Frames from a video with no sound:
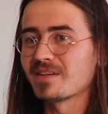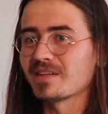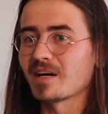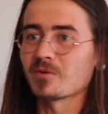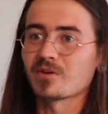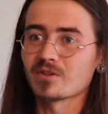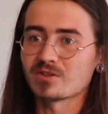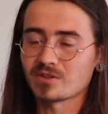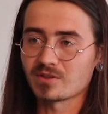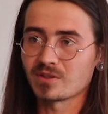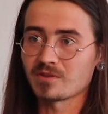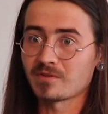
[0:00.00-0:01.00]
Now we know
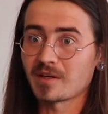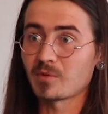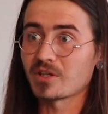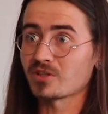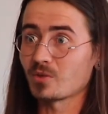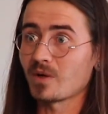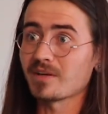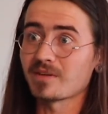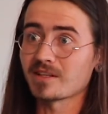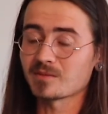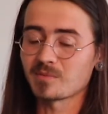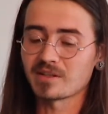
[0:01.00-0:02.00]
it's vibrational
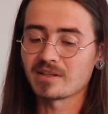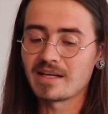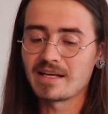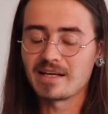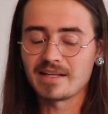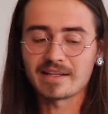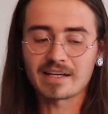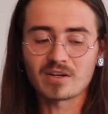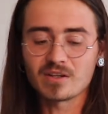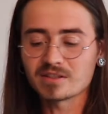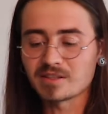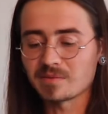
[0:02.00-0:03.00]
wavelengths, but in that
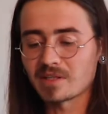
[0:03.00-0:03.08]
concept,